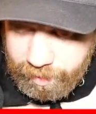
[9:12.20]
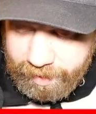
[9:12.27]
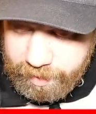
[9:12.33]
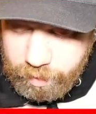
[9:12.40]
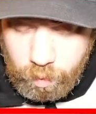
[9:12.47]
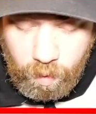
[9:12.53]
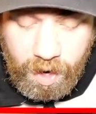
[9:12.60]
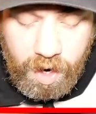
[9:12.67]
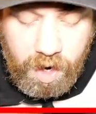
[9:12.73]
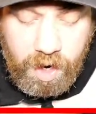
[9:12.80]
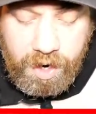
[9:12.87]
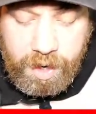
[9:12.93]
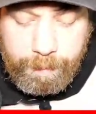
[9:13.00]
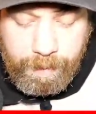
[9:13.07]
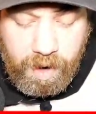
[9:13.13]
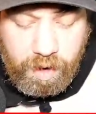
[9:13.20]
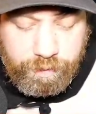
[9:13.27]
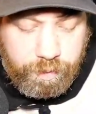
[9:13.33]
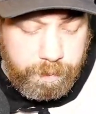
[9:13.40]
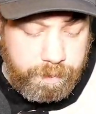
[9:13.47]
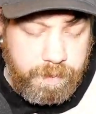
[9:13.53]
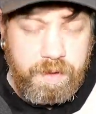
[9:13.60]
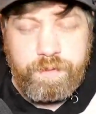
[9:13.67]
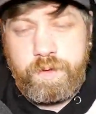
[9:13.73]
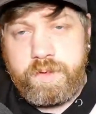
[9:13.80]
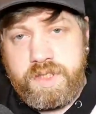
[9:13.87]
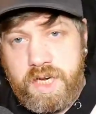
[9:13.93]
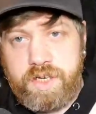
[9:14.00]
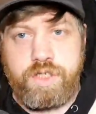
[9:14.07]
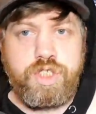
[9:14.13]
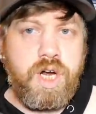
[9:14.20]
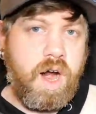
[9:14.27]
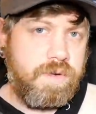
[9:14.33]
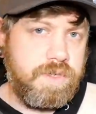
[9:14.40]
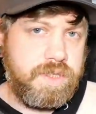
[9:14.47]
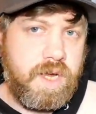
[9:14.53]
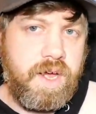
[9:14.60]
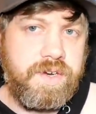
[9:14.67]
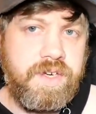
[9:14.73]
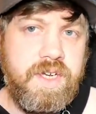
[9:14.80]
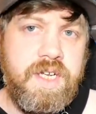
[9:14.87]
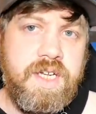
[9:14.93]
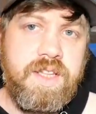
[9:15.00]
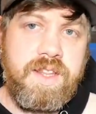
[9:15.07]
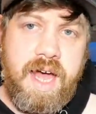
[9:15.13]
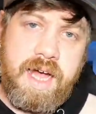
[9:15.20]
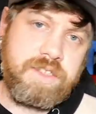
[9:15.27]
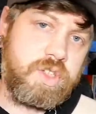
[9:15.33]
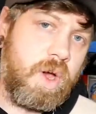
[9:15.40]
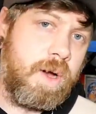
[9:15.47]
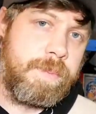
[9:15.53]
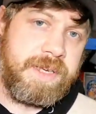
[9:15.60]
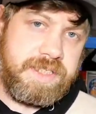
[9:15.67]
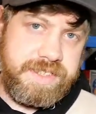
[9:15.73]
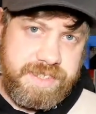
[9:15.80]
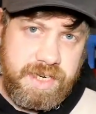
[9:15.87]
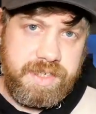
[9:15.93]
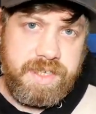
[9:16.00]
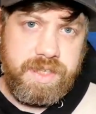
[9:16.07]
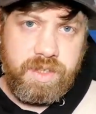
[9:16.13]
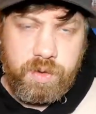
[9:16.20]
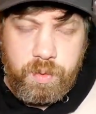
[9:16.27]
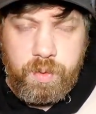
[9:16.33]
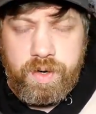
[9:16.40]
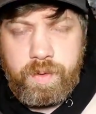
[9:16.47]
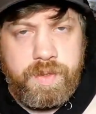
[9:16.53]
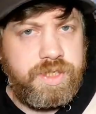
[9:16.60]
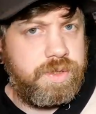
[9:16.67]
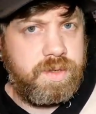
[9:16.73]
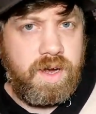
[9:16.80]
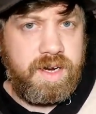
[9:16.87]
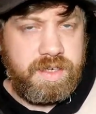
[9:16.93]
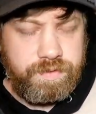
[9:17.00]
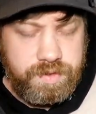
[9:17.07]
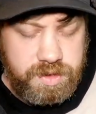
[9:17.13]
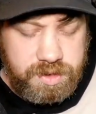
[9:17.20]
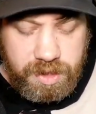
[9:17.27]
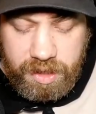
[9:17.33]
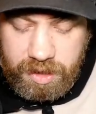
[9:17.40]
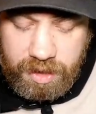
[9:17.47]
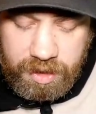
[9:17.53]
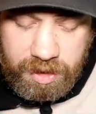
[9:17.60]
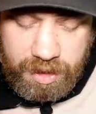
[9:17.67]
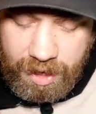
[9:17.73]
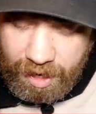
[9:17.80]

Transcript: grade quite high, apart from if you send a Charizard that has got a big dink in the corner which you can't even see,